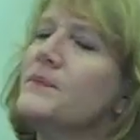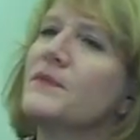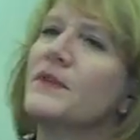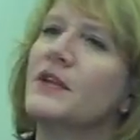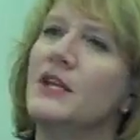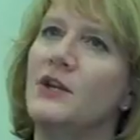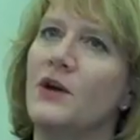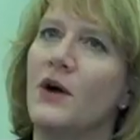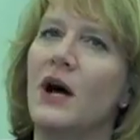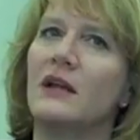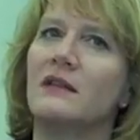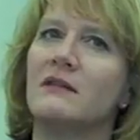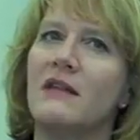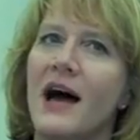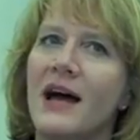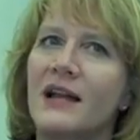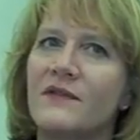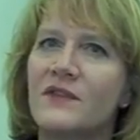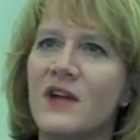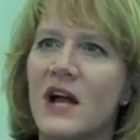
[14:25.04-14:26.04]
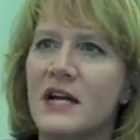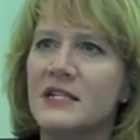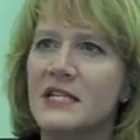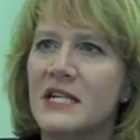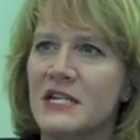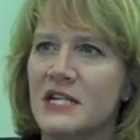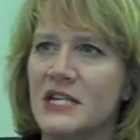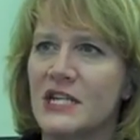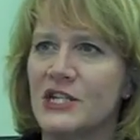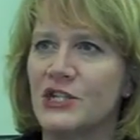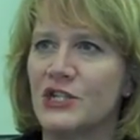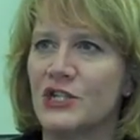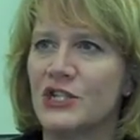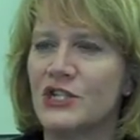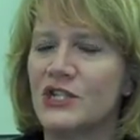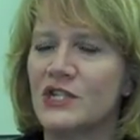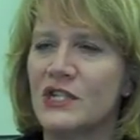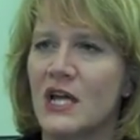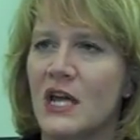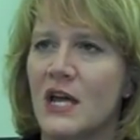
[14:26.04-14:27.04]
you know, a lot of content
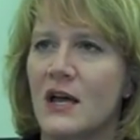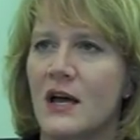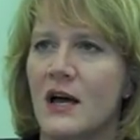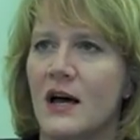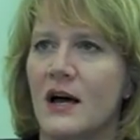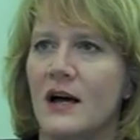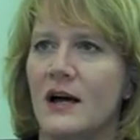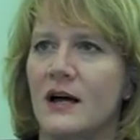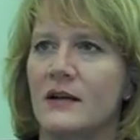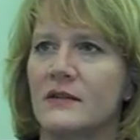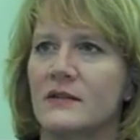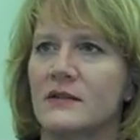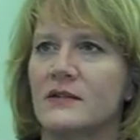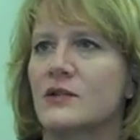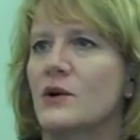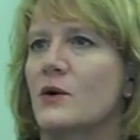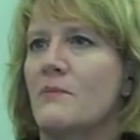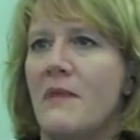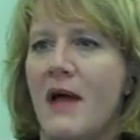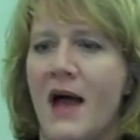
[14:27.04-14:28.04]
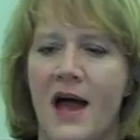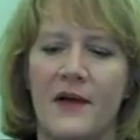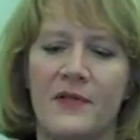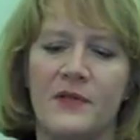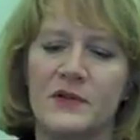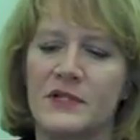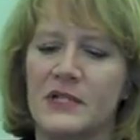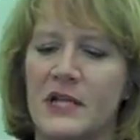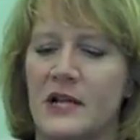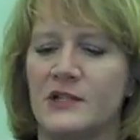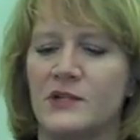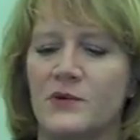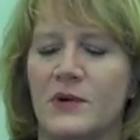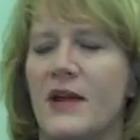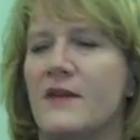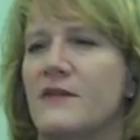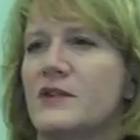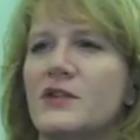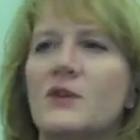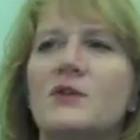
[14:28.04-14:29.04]
teachers, so math or science or
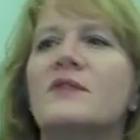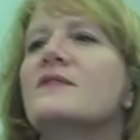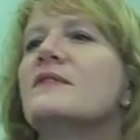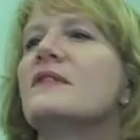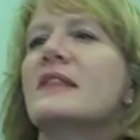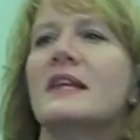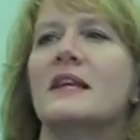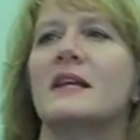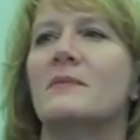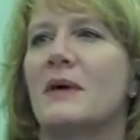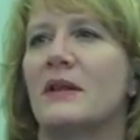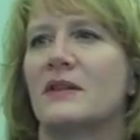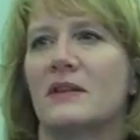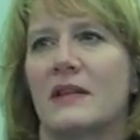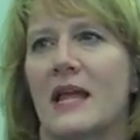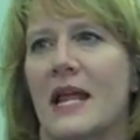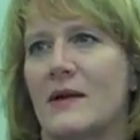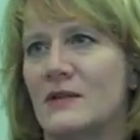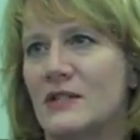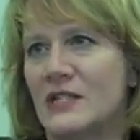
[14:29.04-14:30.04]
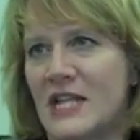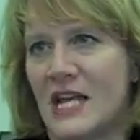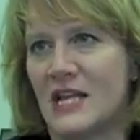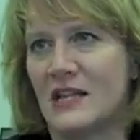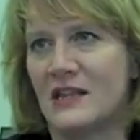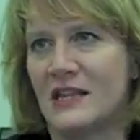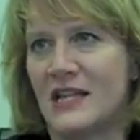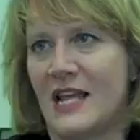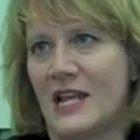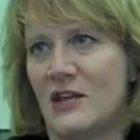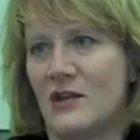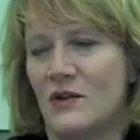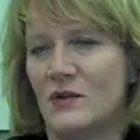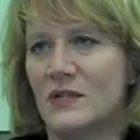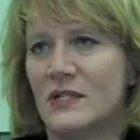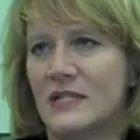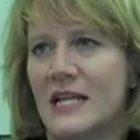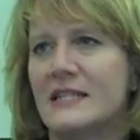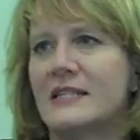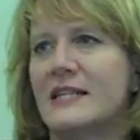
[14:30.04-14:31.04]
whatever, don't even think about the language they use.
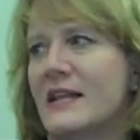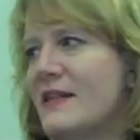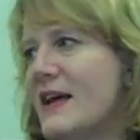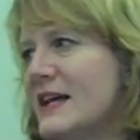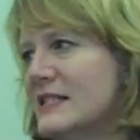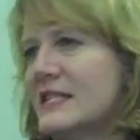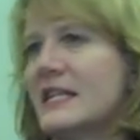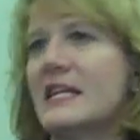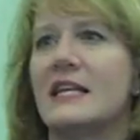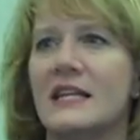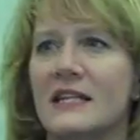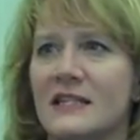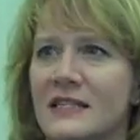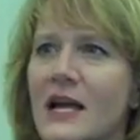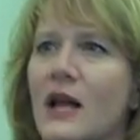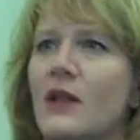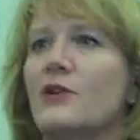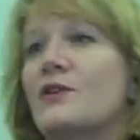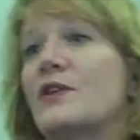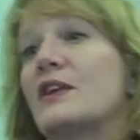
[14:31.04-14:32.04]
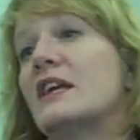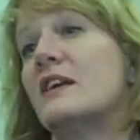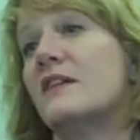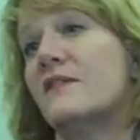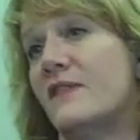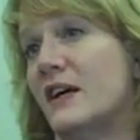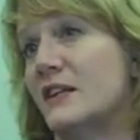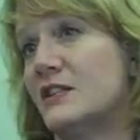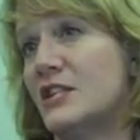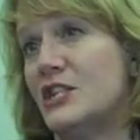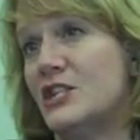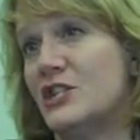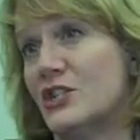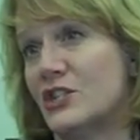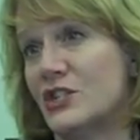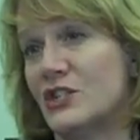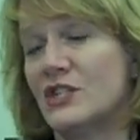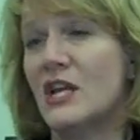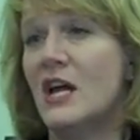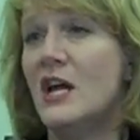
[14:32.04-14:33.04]
Mm-hmm. They say that's the ESL or the EFL
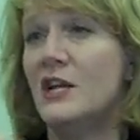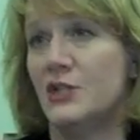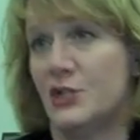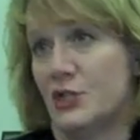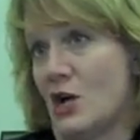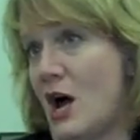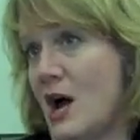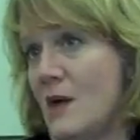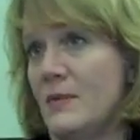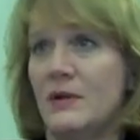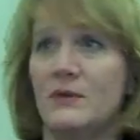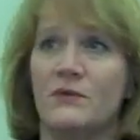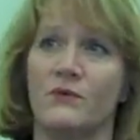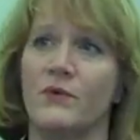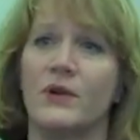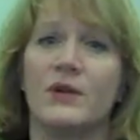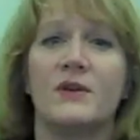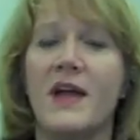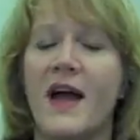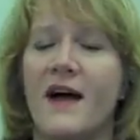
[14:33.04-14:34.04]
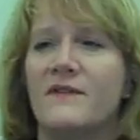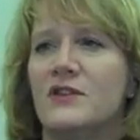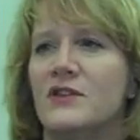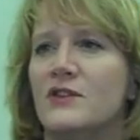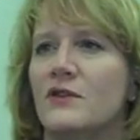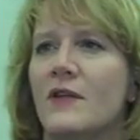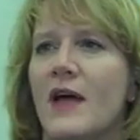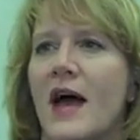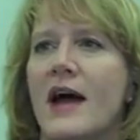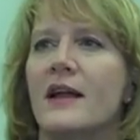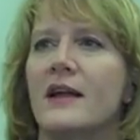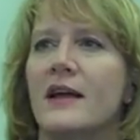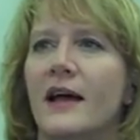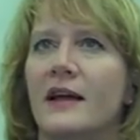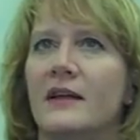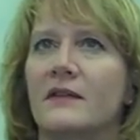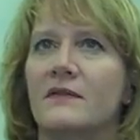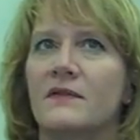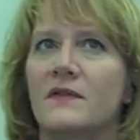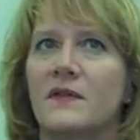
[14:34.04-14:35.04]
teacher's job, and we don't have to do that.
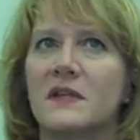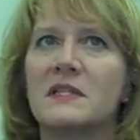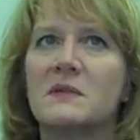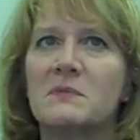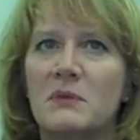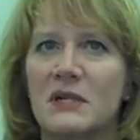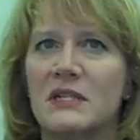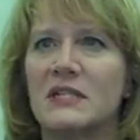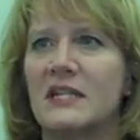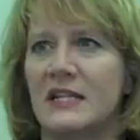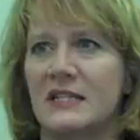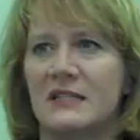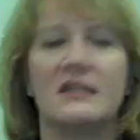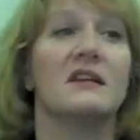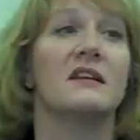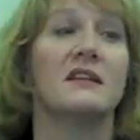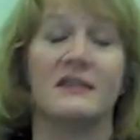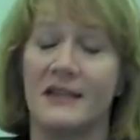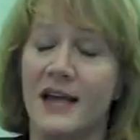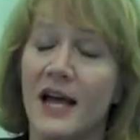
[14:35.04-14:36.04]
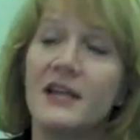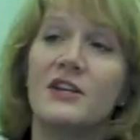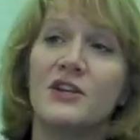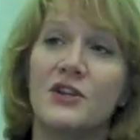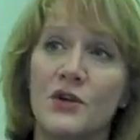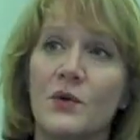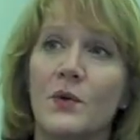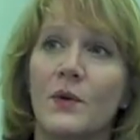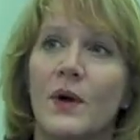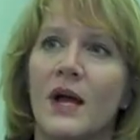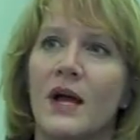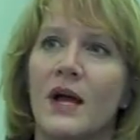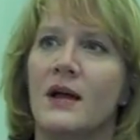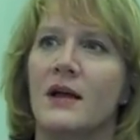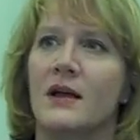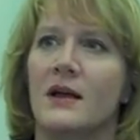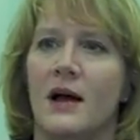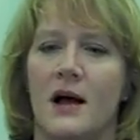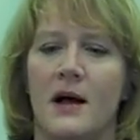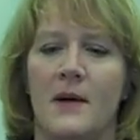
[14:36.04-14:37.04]
And this book says, yeah, you do.
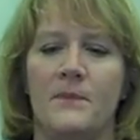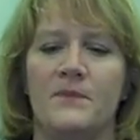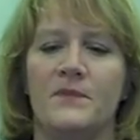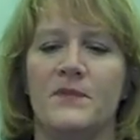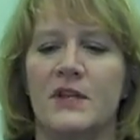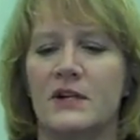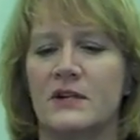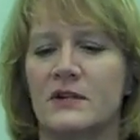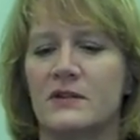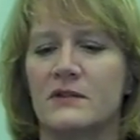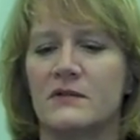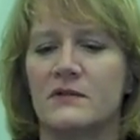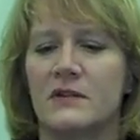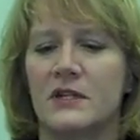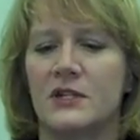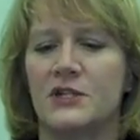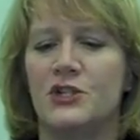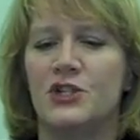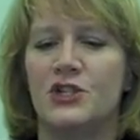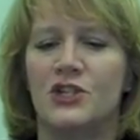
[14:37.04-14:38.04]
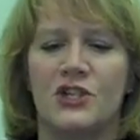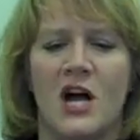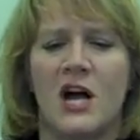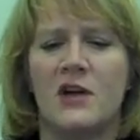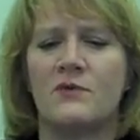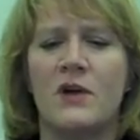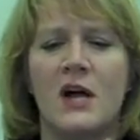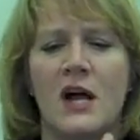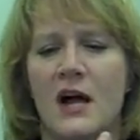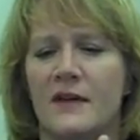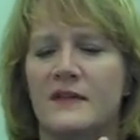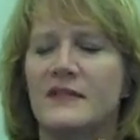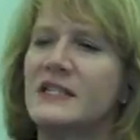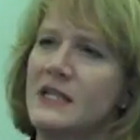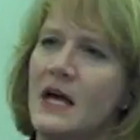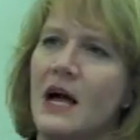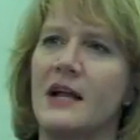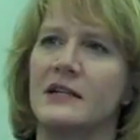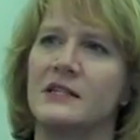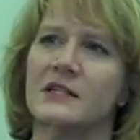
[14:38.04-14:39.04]
Mm-hmm. The genre of
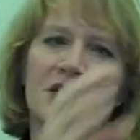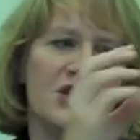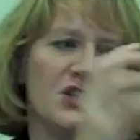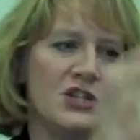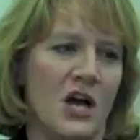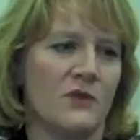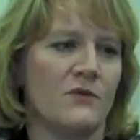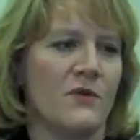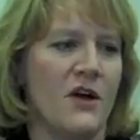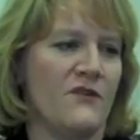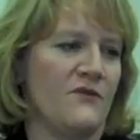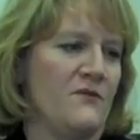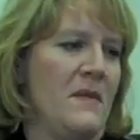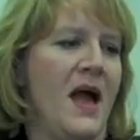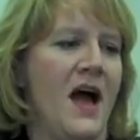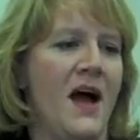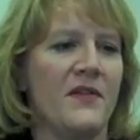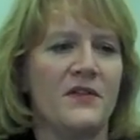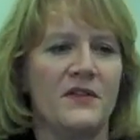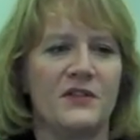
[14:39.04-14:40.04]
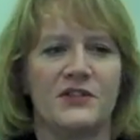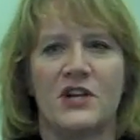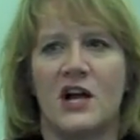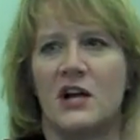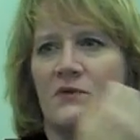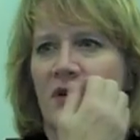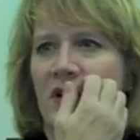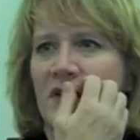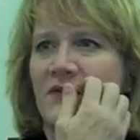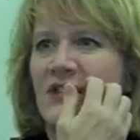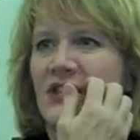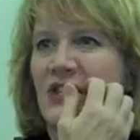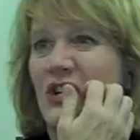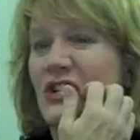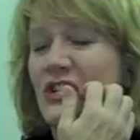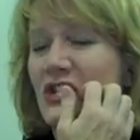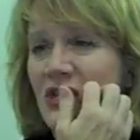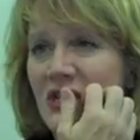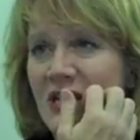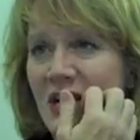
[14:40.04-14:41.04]
science, the genre of math, the genre of
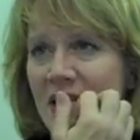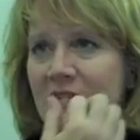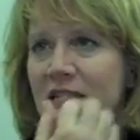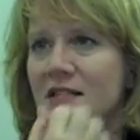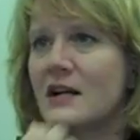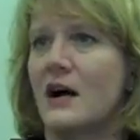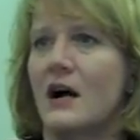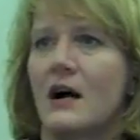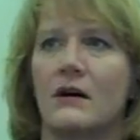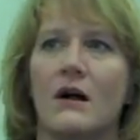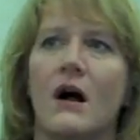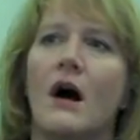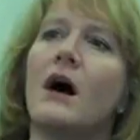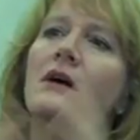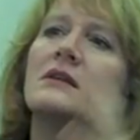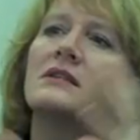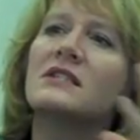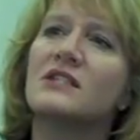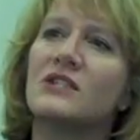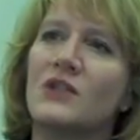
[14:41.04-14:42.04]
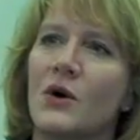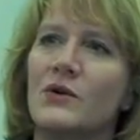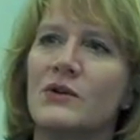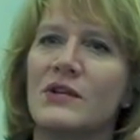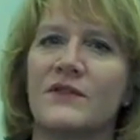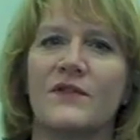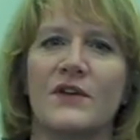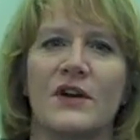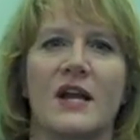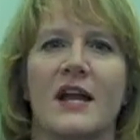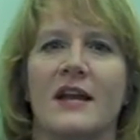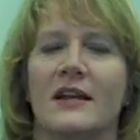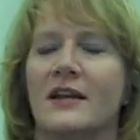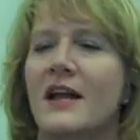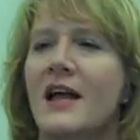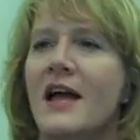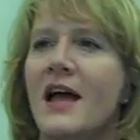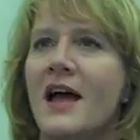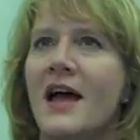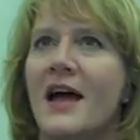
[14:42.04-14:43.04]
social studies are all so different. And
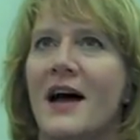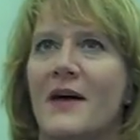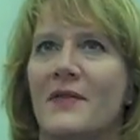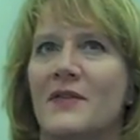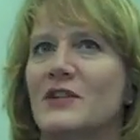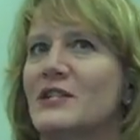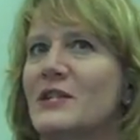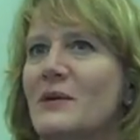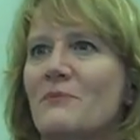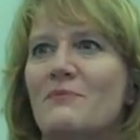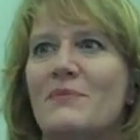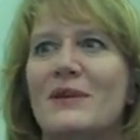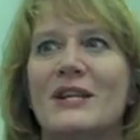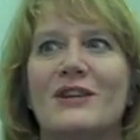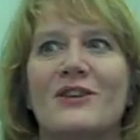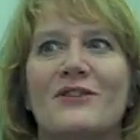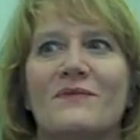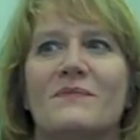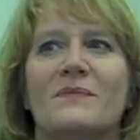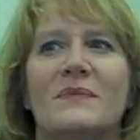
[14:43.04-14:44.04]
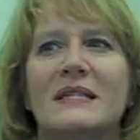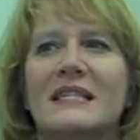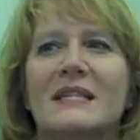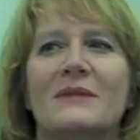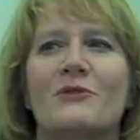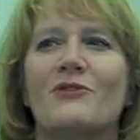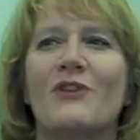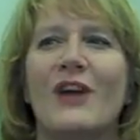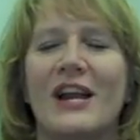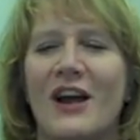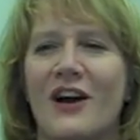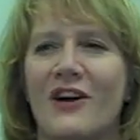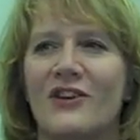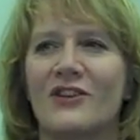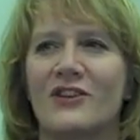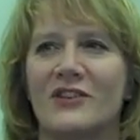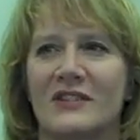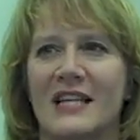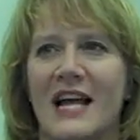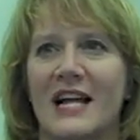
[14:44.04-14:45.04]
there's been some great
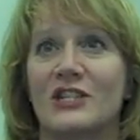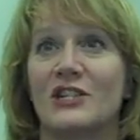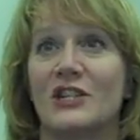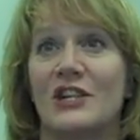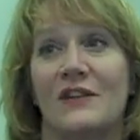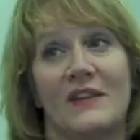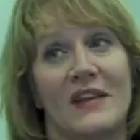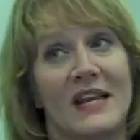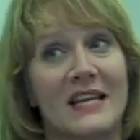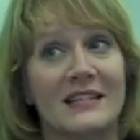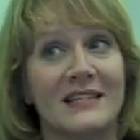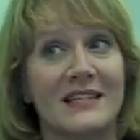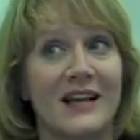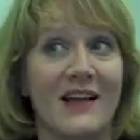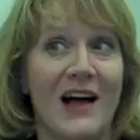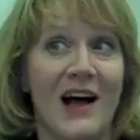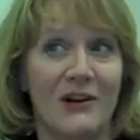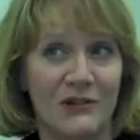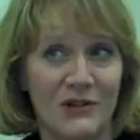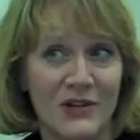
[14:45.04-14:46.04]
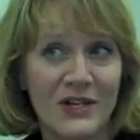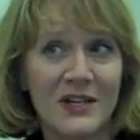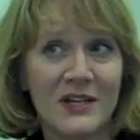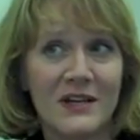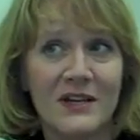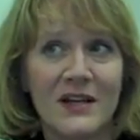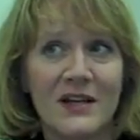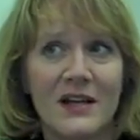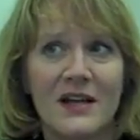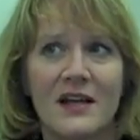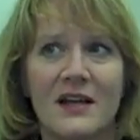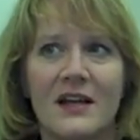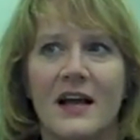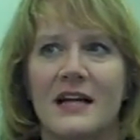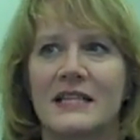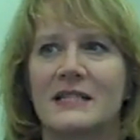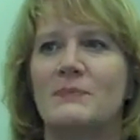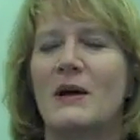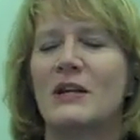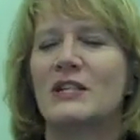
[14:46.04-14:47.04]
articles, actually, in the ESL Outlook,
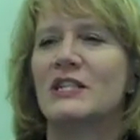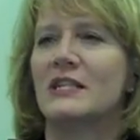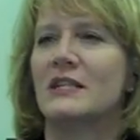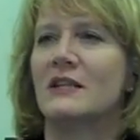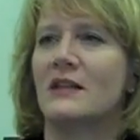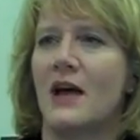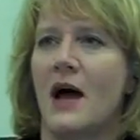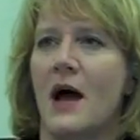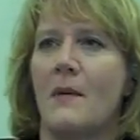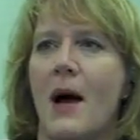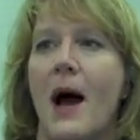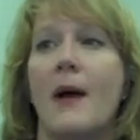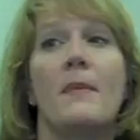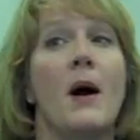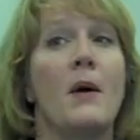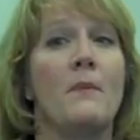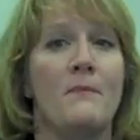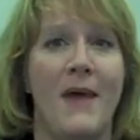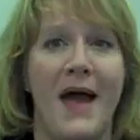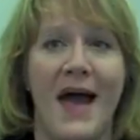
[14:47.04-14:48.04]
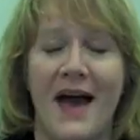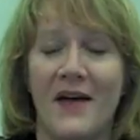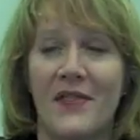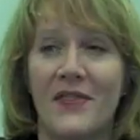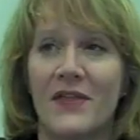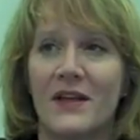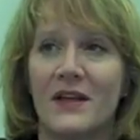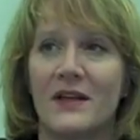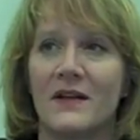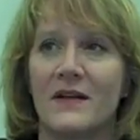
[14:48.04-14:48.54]
especially about math.